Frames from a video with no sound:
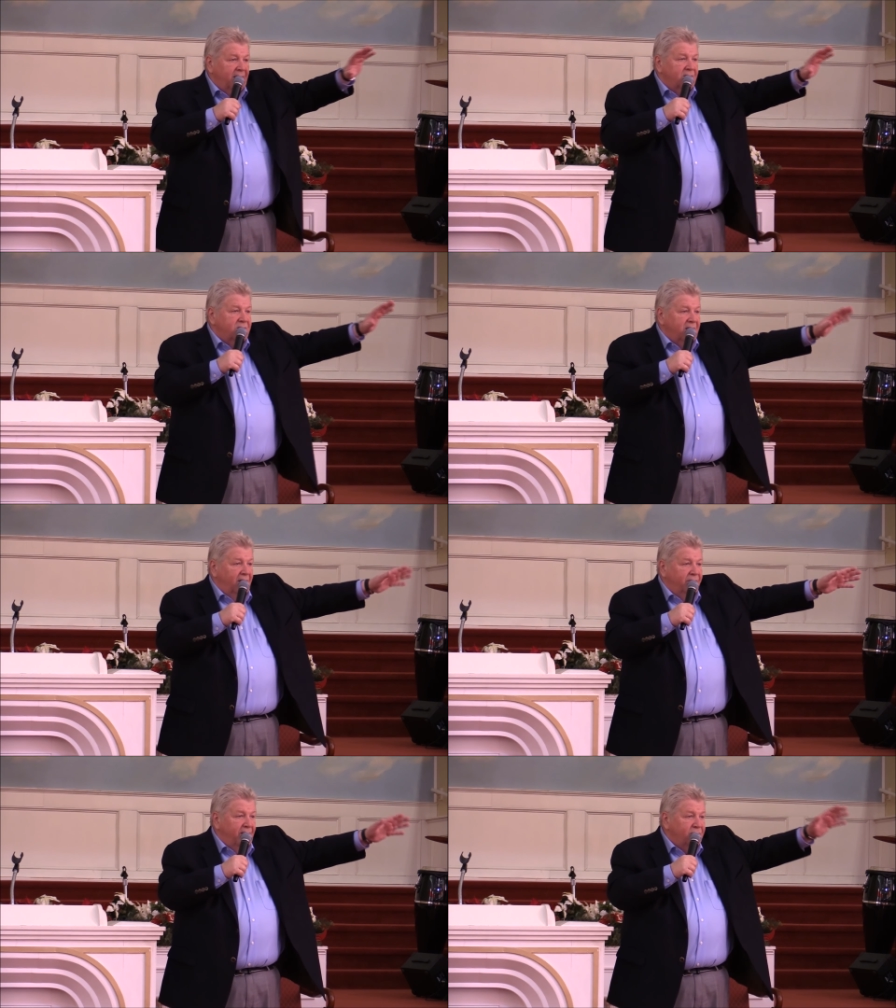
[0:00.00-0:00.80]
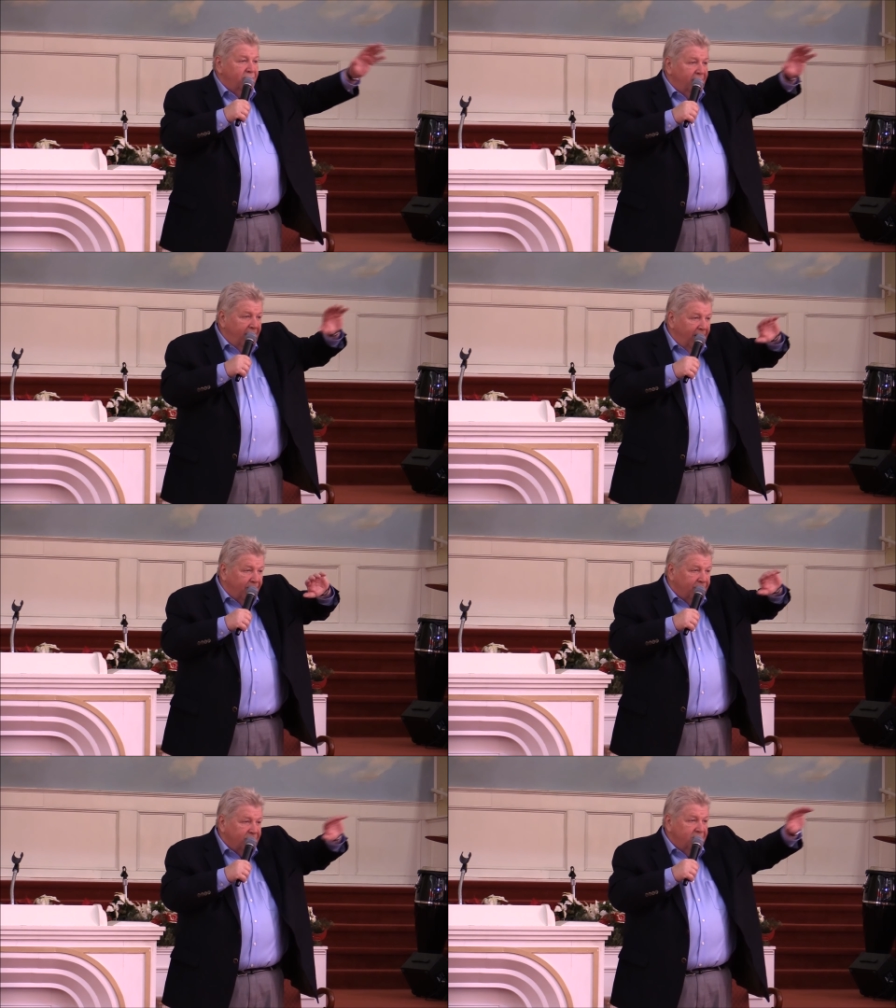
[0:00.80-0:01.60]
and salvation
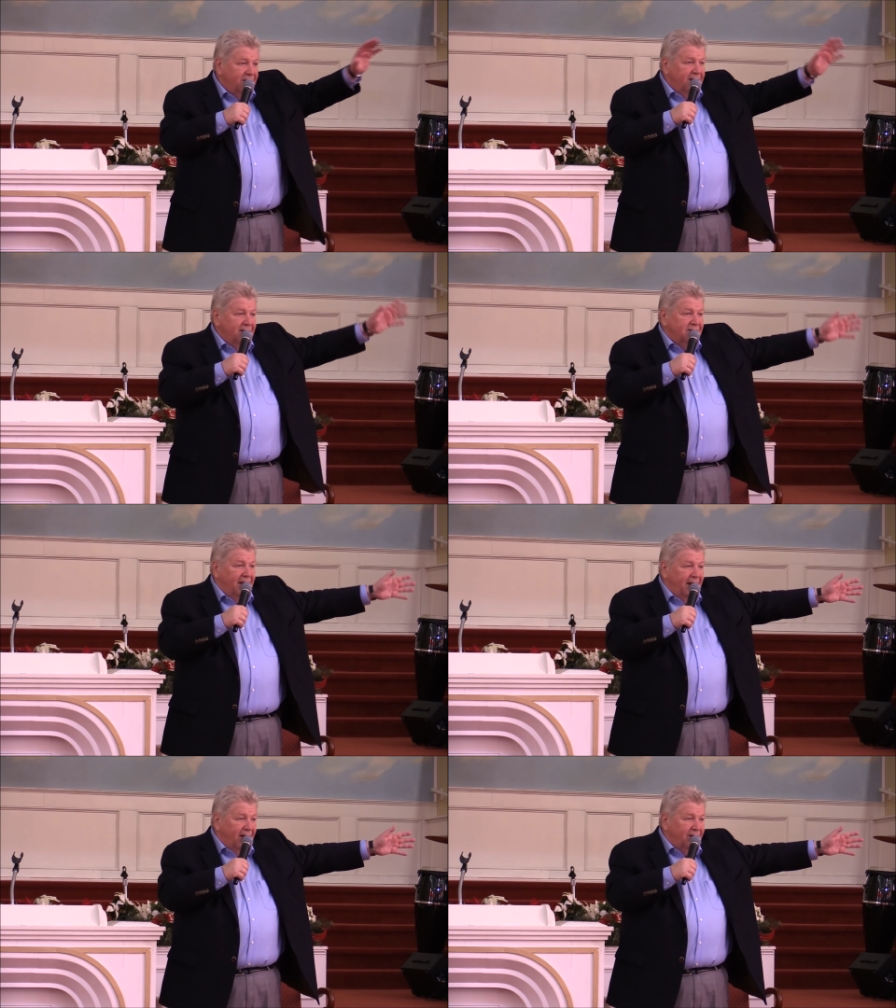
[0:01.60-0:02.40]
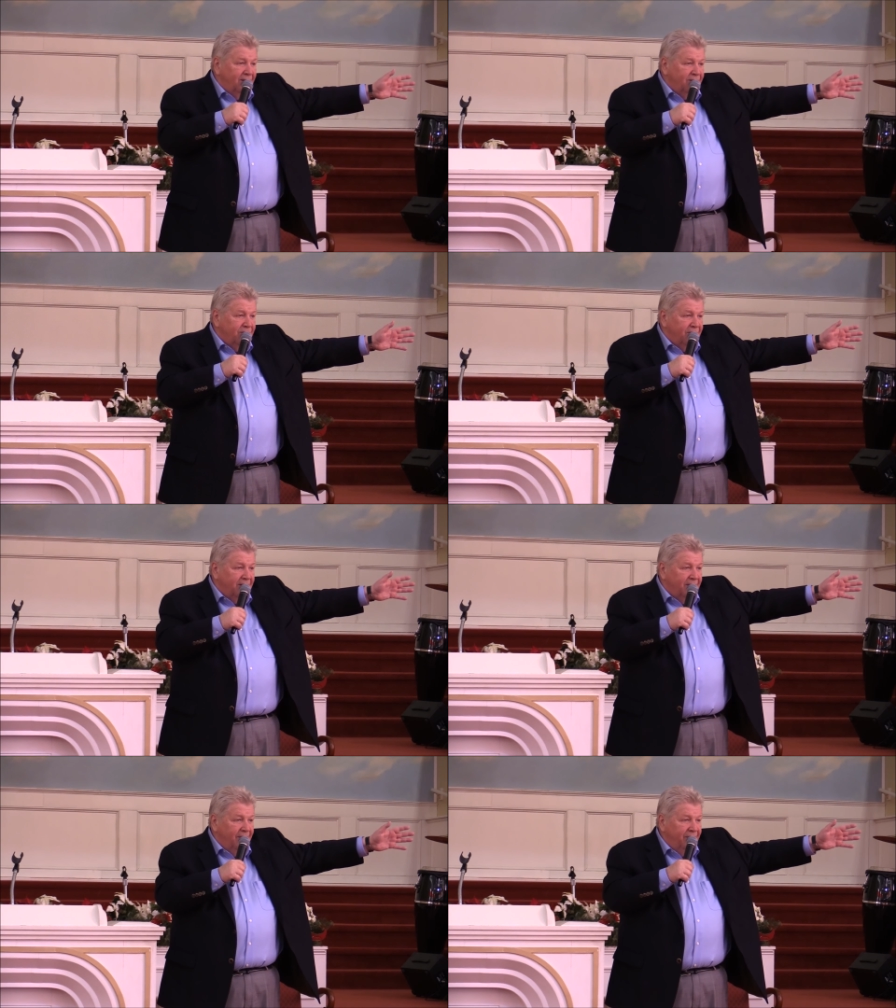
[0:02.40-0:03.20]
comes. Say
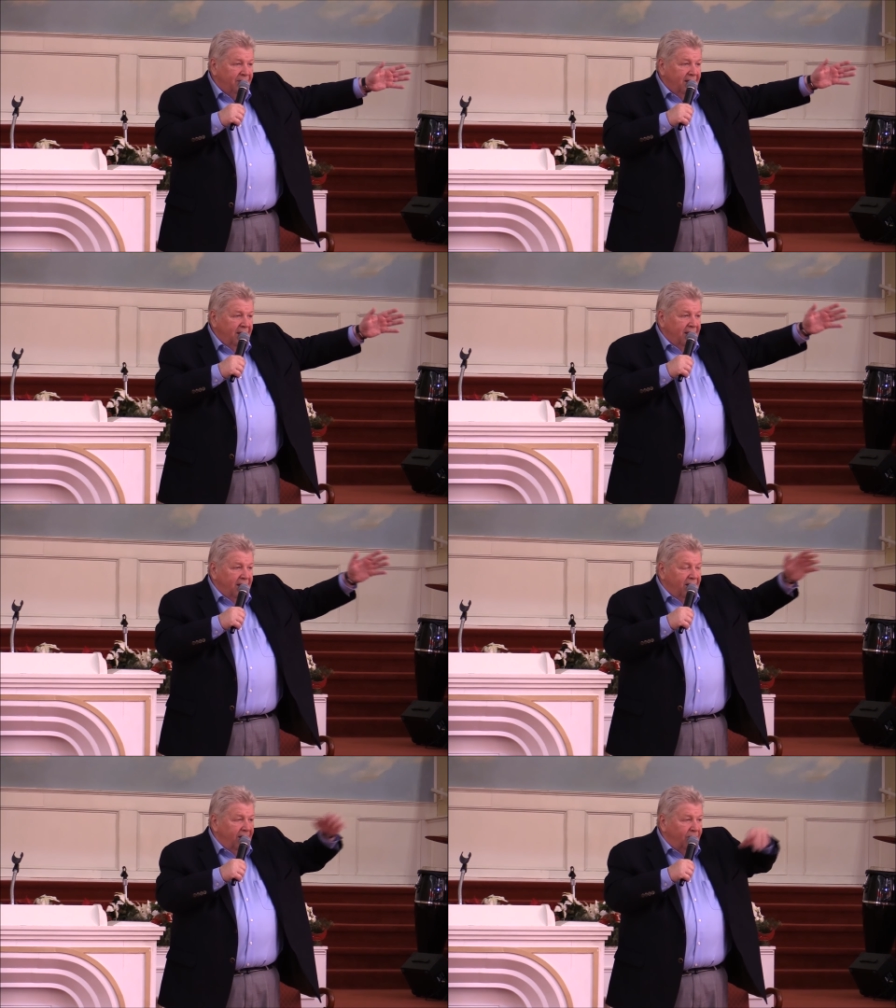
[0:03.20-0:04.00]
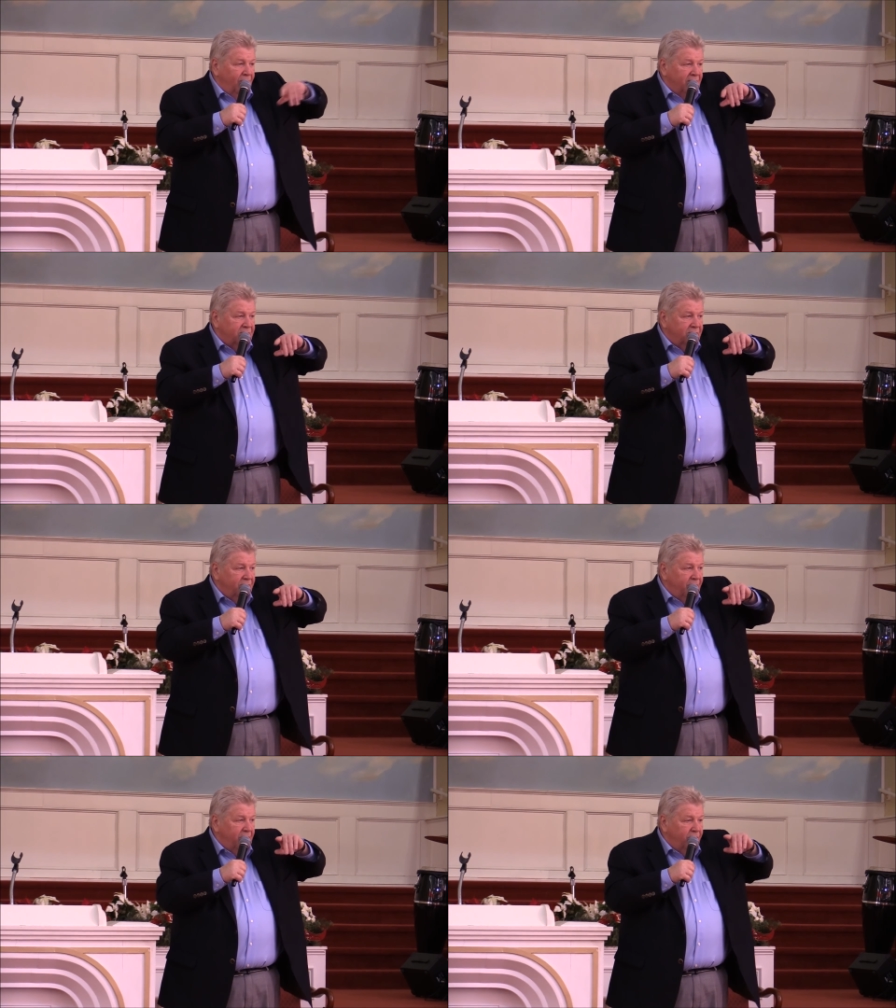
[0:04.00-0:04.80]
hallelujah. God wants
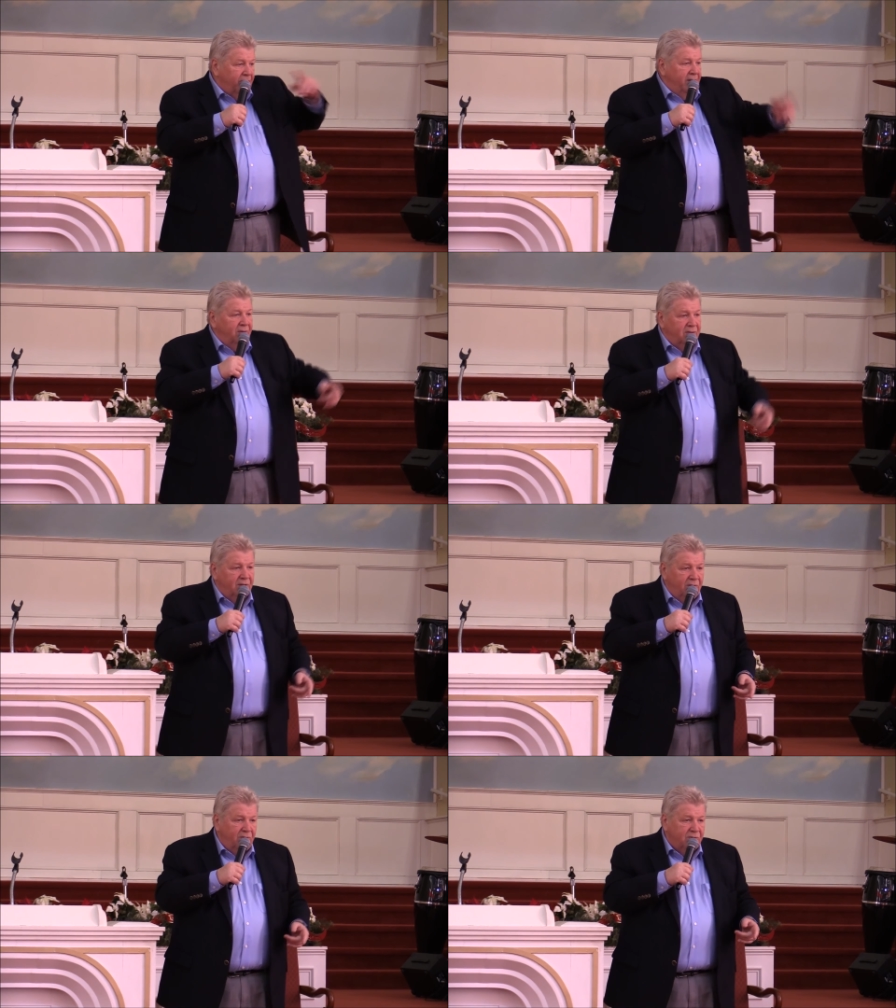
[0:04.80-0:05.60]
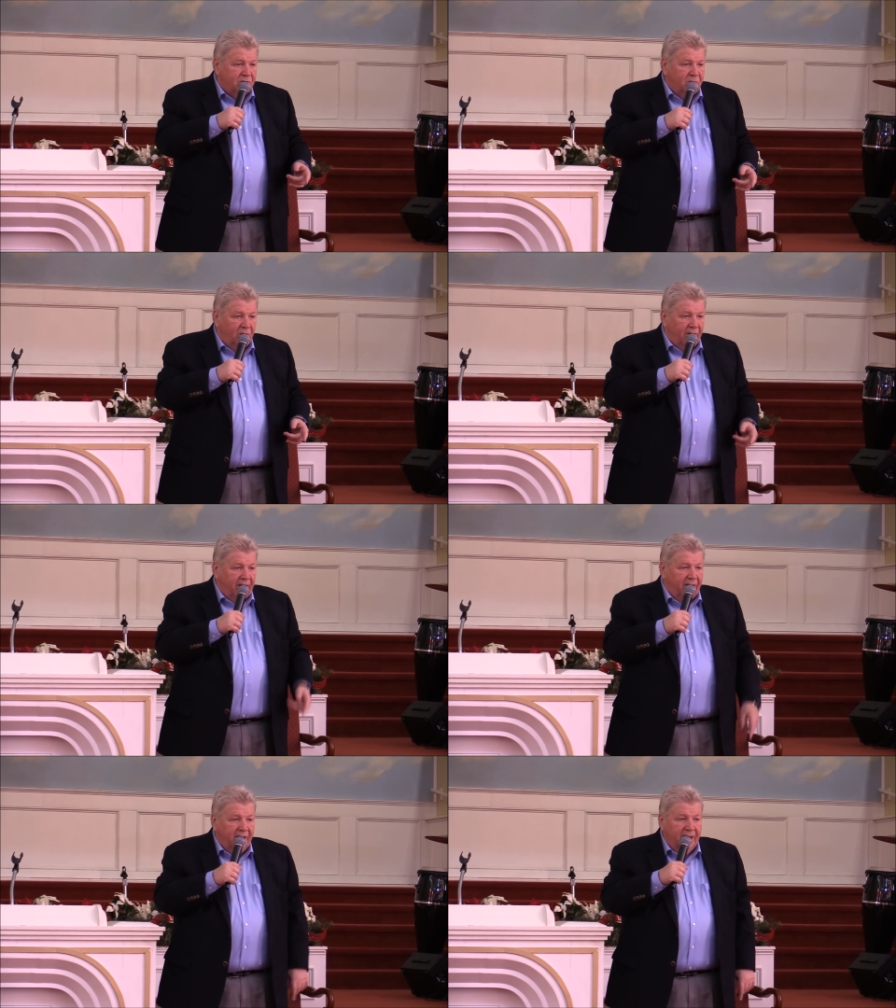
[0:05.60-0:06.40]
to be real to you this
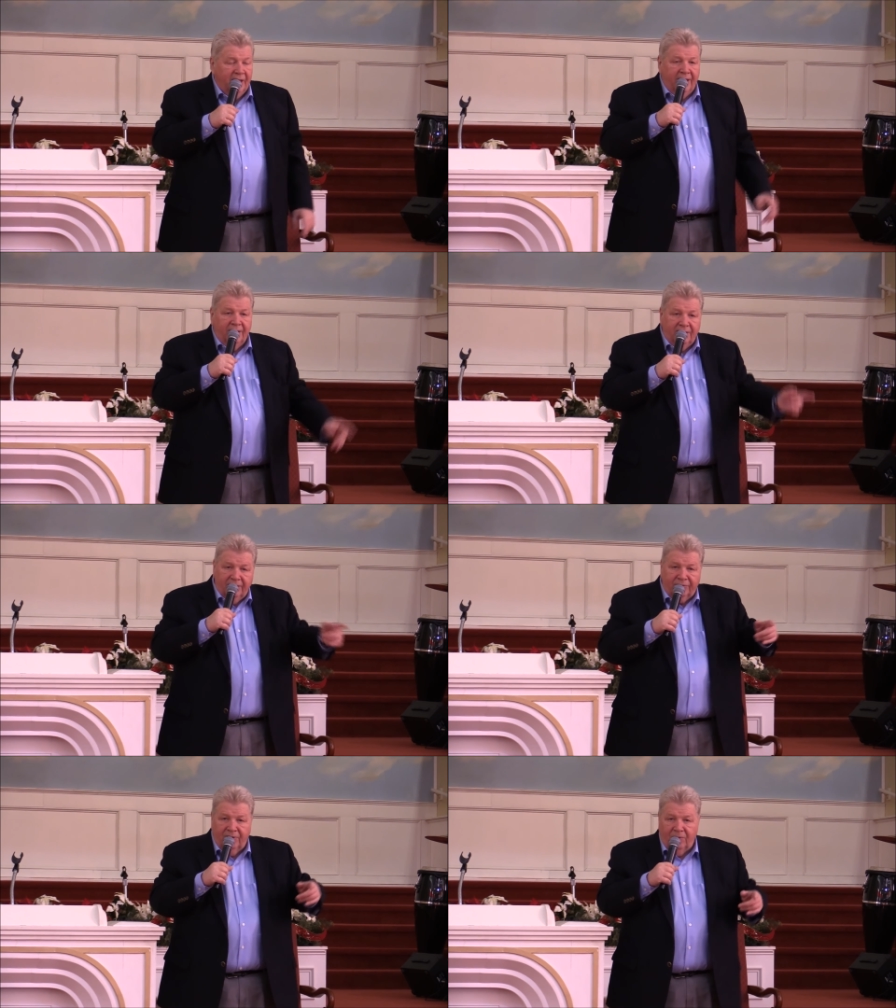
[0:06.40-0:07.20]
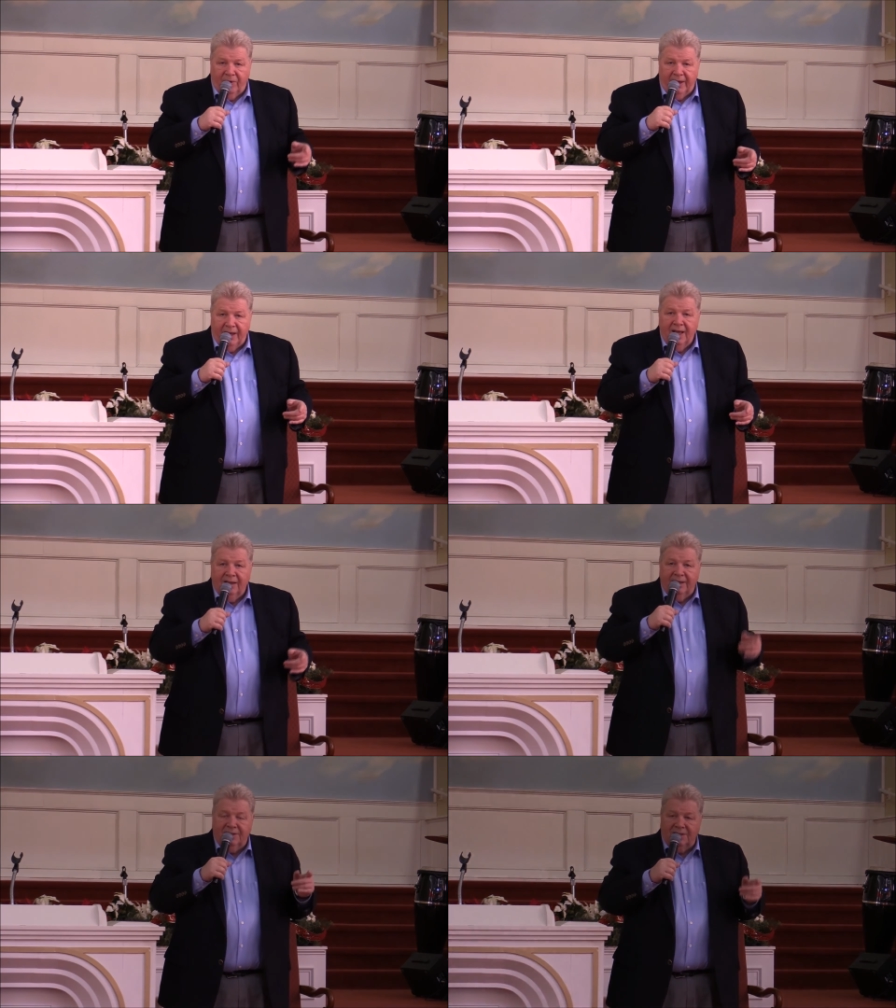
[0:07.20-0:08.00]
morning in a different way.
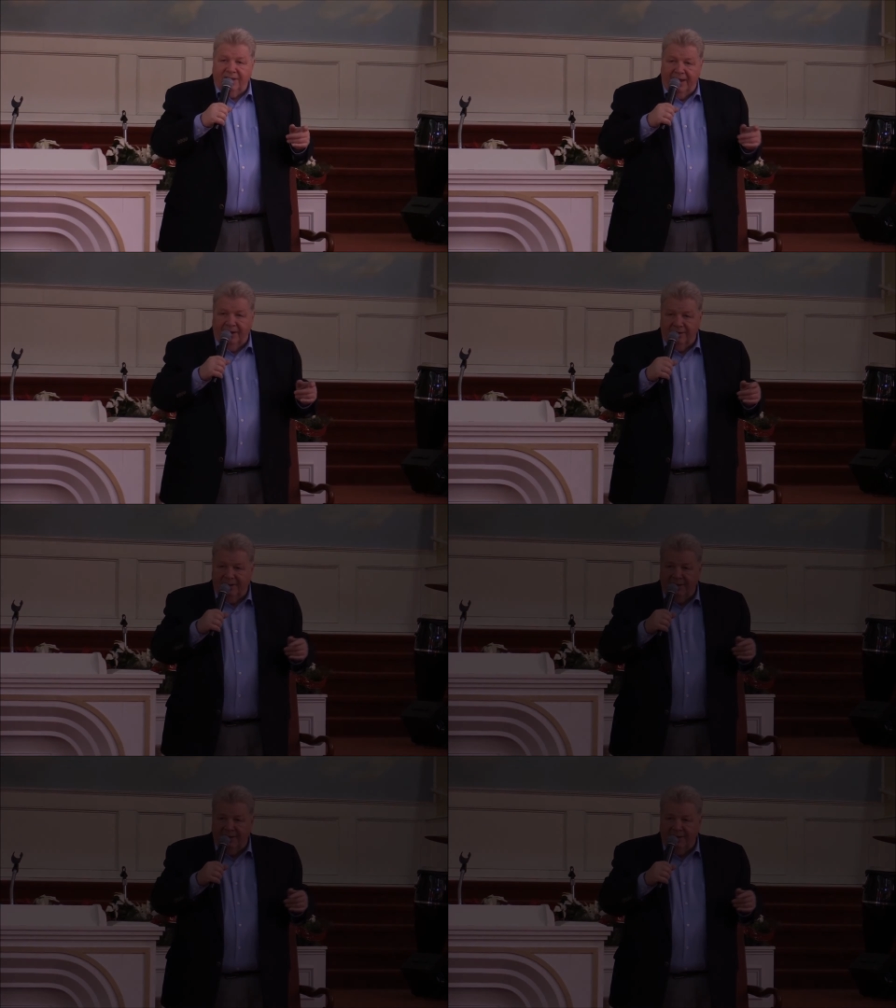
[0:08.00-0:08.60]
Let's stand.